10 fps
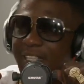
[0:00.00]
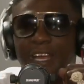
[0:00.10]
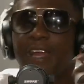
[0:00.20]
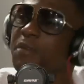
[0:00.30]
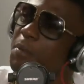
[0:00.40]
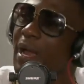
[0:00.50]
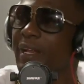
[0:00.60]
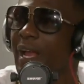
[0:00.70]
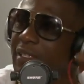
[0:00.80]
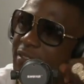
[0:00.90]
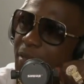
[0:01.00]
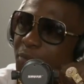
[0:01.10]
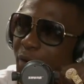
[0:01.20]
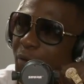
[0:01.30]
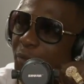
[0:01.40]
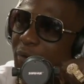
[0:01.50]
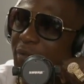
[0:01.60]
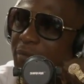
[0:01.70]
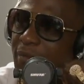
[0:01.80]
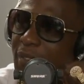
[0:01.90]
Yeah, everybody got something wrong with
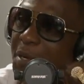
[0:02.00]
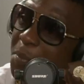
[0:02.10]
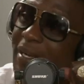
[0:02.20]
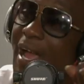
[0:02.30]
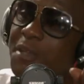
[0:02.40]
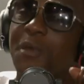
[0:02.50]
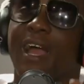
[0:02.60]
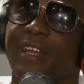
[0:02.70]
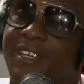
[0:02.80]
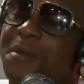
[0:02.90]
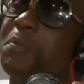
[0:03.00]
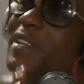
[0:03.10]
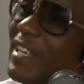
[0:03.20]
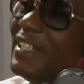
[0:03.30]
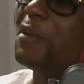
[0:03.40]
them. But now you got completely